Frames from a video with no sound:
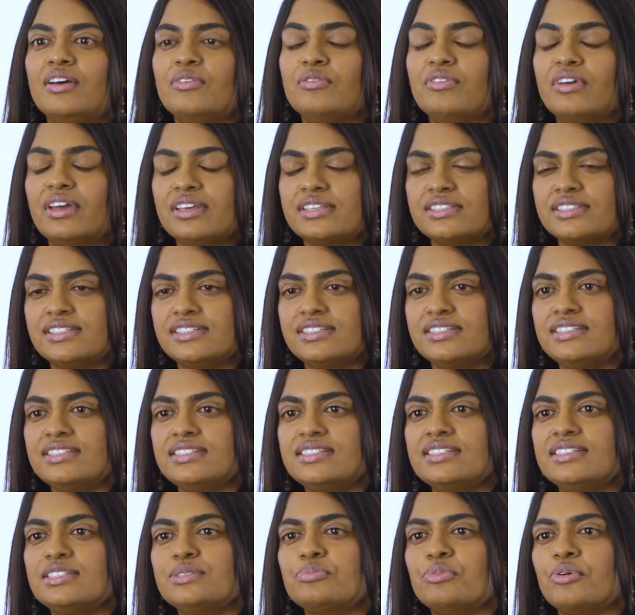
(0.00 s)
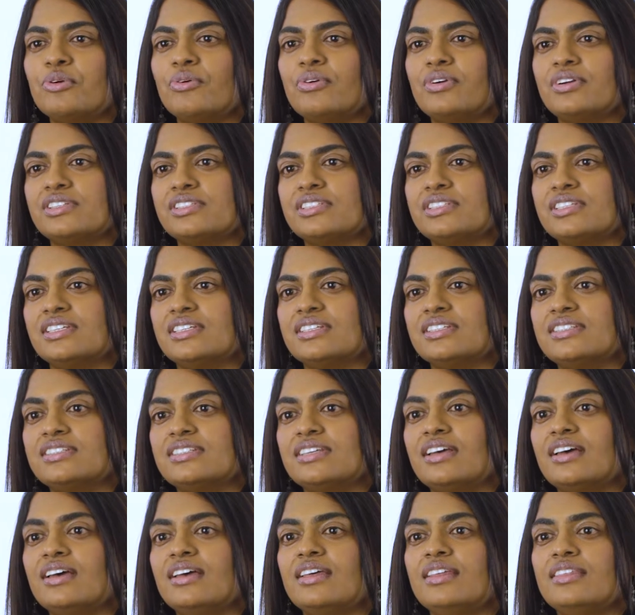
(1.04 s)
as the disease progresses,
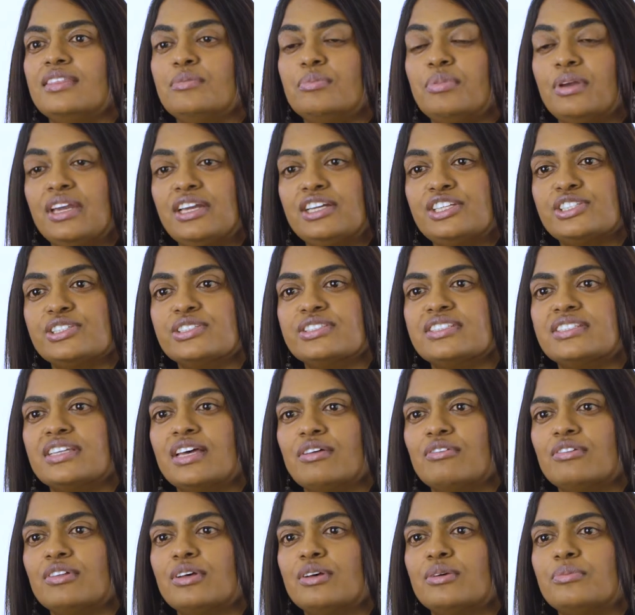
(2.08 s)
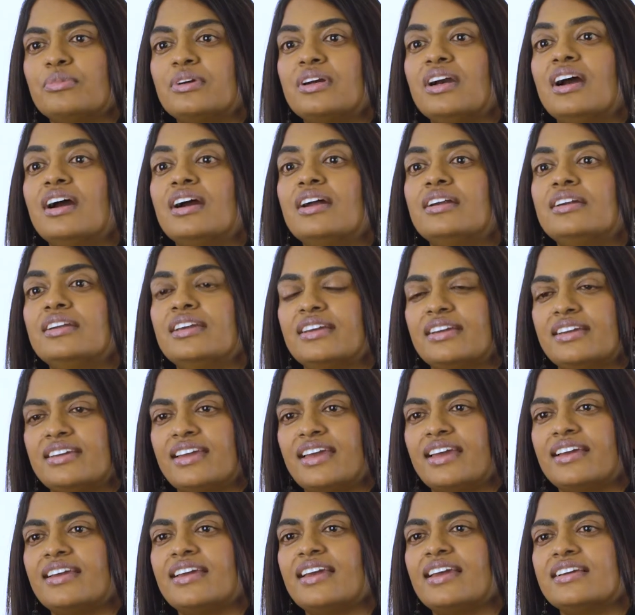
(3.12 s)
the patients develop cardiac
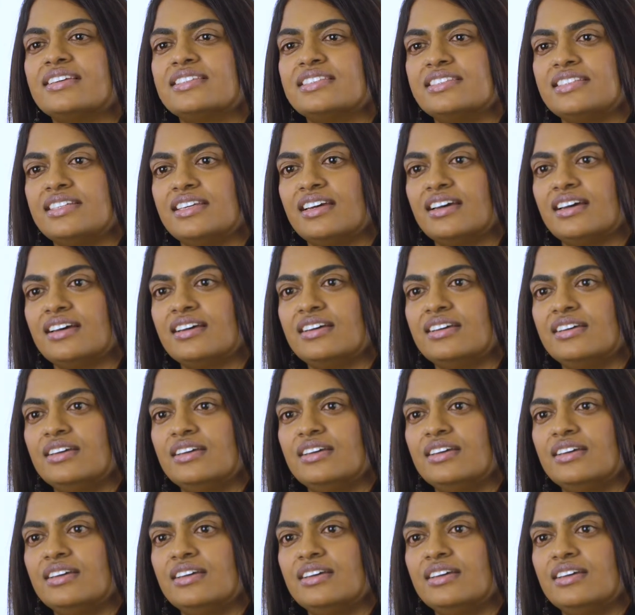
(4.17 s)
cachexia